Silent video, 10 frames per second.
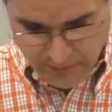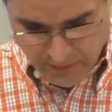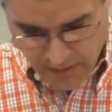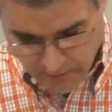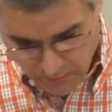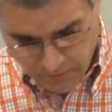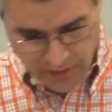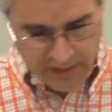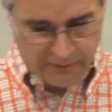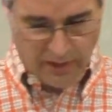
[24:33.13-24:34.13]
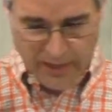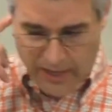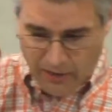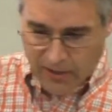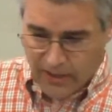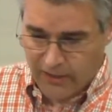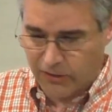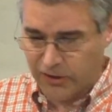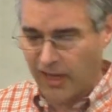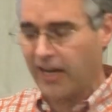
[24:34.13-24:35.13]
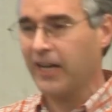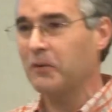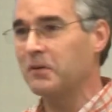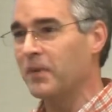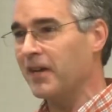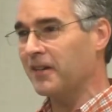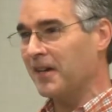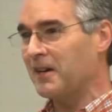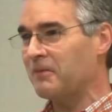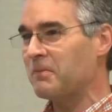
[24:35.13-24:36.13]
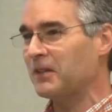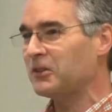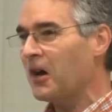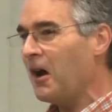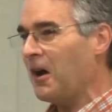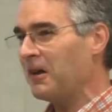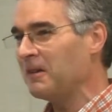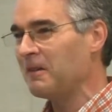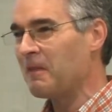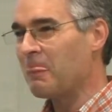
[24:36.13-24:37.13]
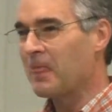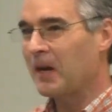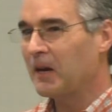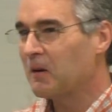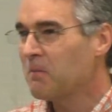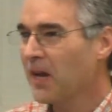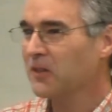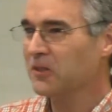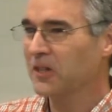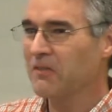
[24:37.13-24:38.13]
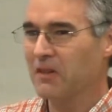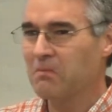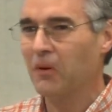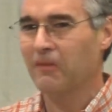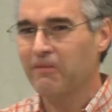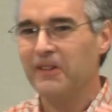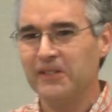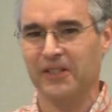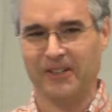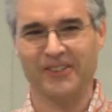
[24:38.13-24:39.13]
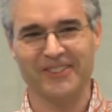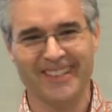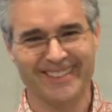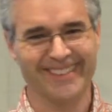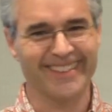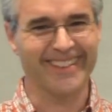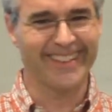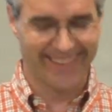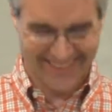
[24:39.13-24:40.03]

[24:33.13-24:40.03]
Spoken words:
Now you'd think that hearing and seeing would be enough, but John here makes it even more physical, doesn't he?